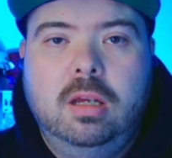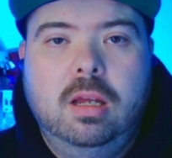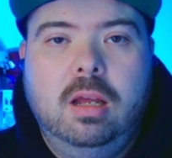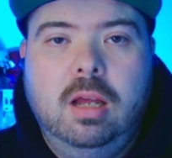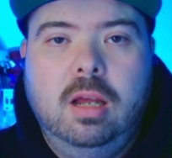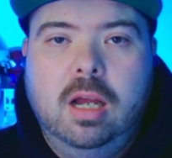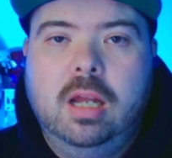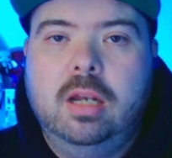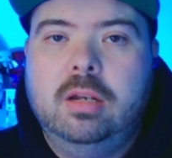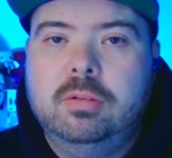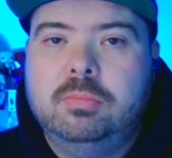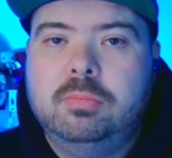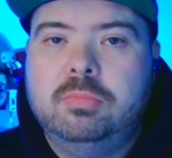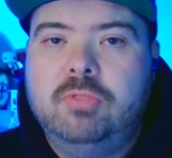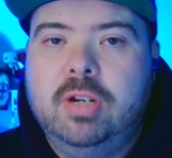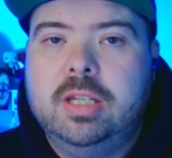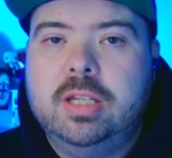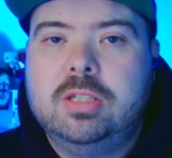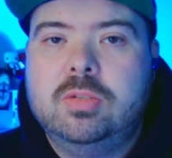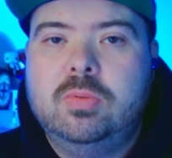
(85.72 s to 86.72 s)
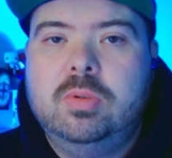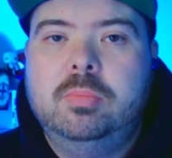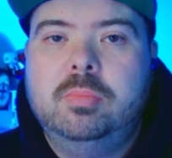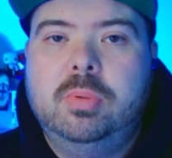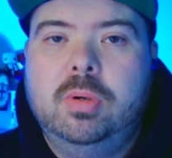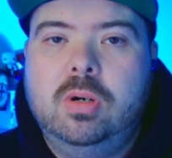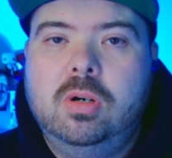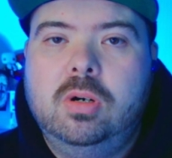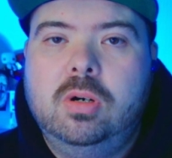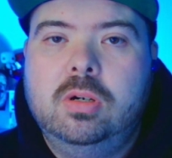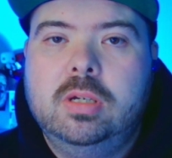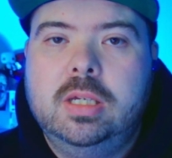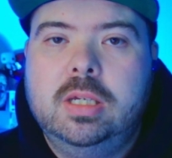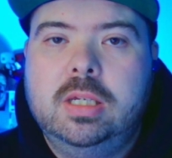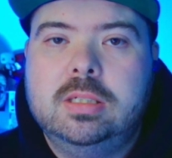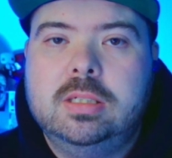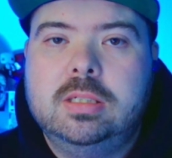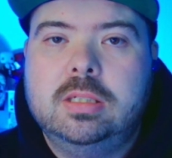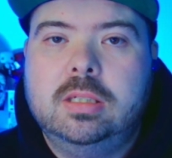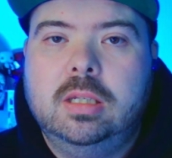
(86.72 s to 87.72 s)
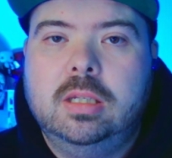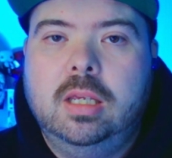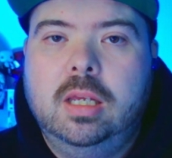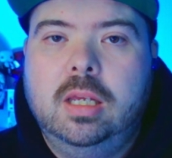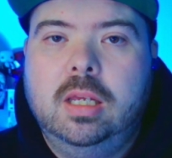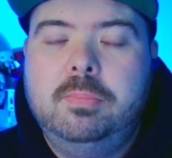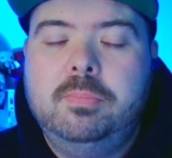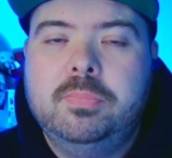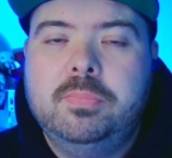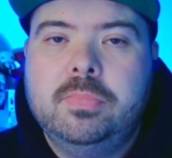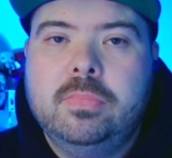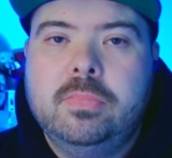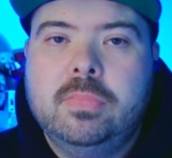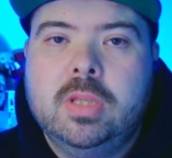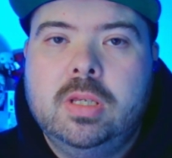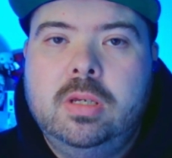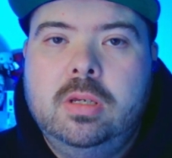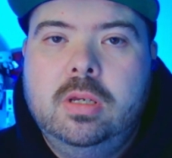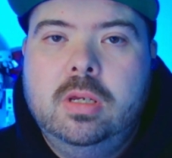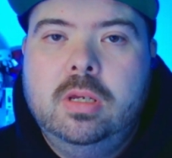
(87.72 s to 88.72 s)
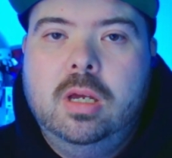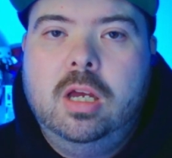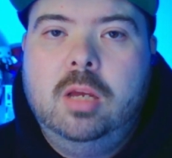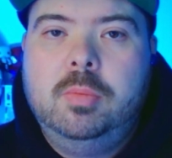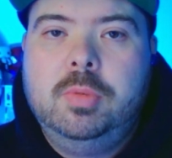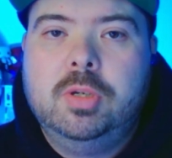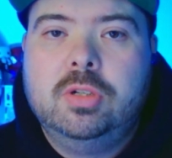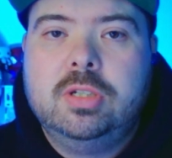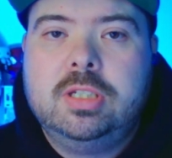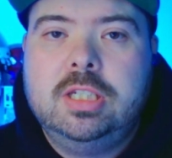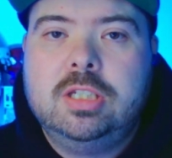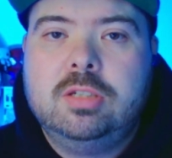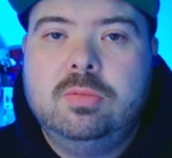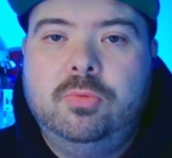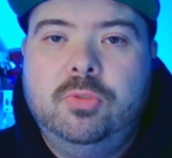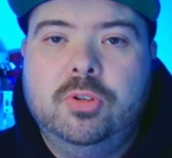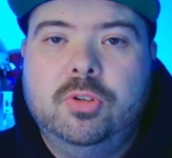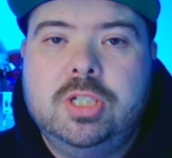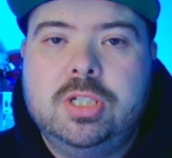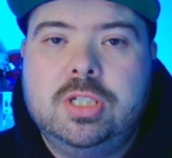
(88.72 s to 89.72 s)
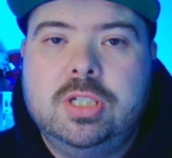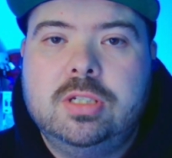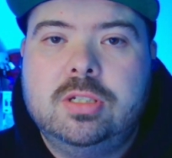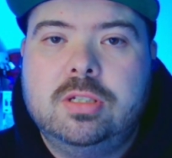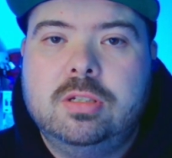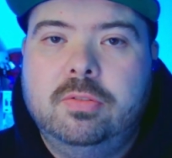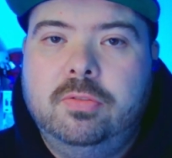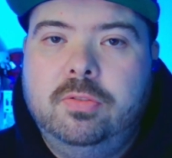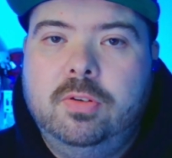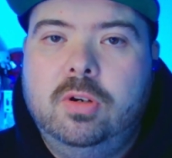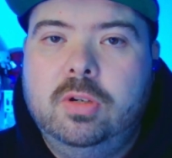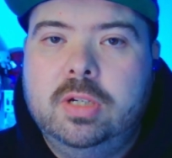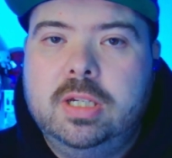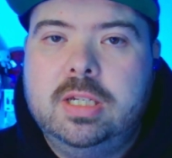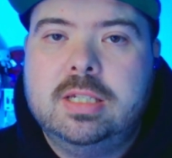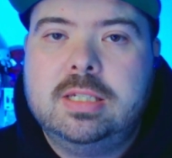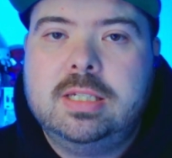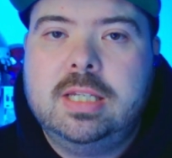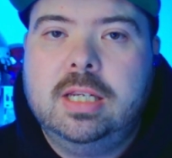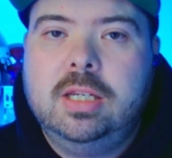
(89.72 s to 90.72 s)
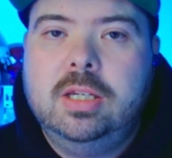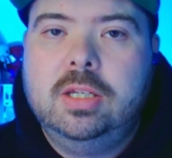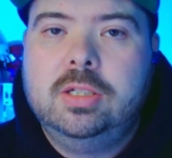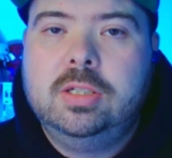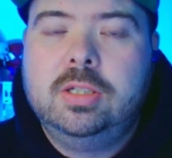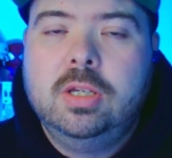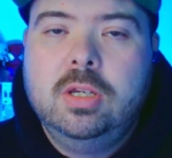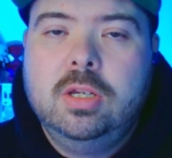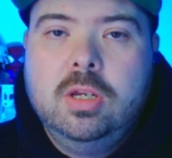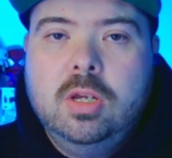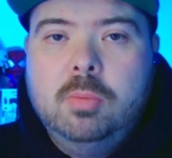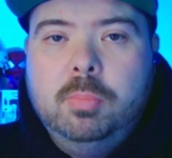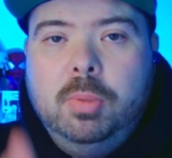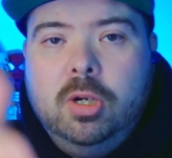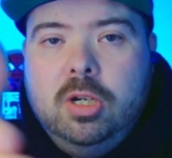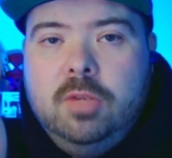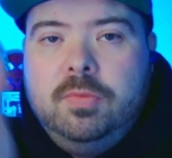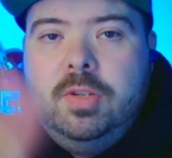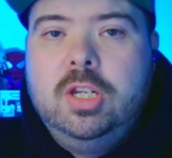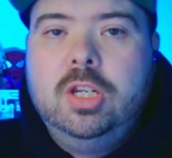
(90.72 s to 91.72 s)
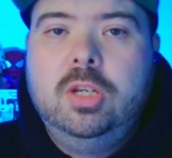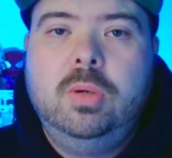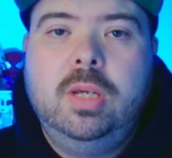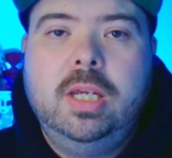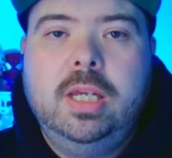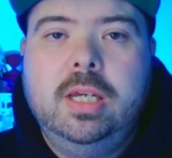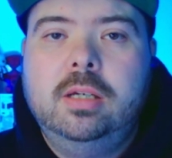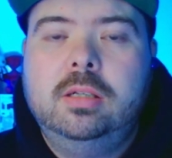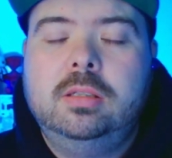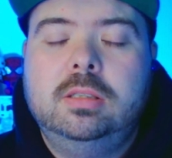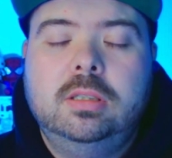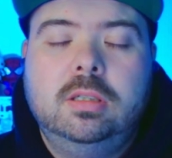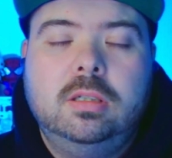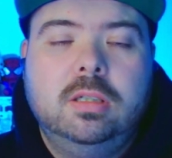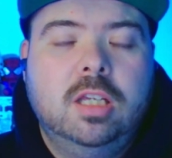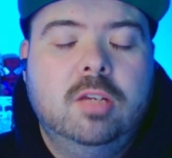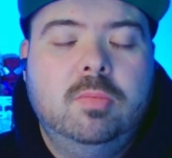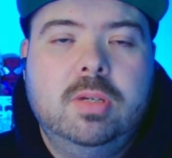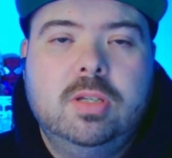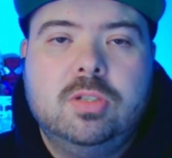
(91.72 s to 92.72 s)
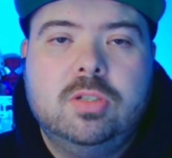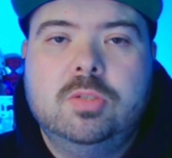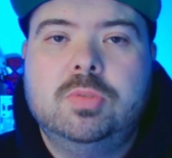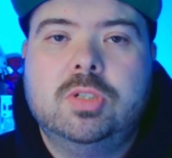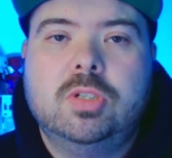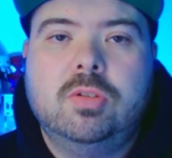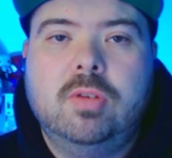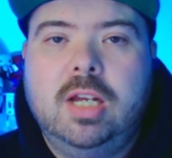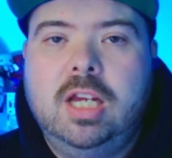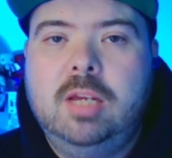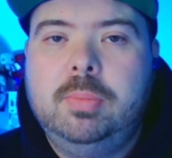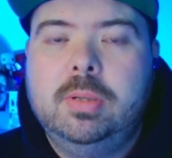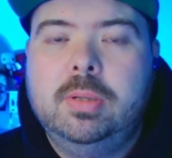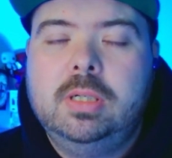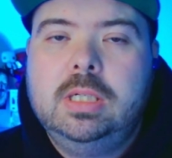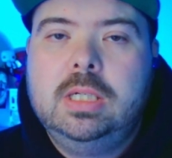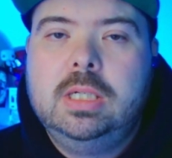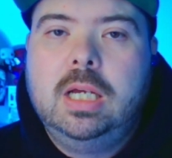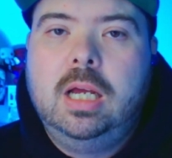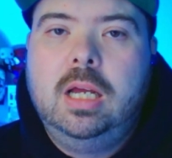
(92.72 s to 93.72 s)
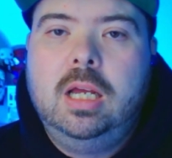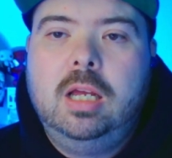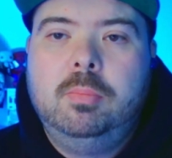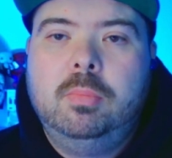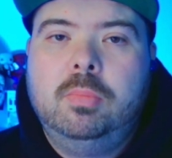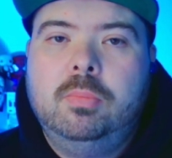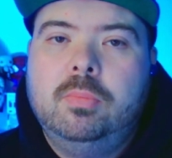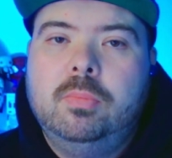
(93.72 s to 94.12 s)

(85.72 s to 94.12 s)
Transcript: and ready to import into the game. You're going to see some footage into the phone in a second, but if you're new here, give me a subscribe. I